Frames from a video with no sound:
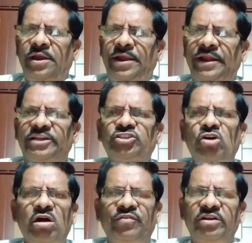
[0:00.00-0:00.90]
it
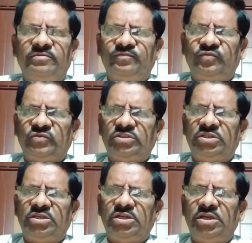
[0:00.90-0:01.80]
solved
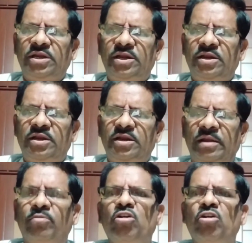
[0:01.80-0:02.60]
number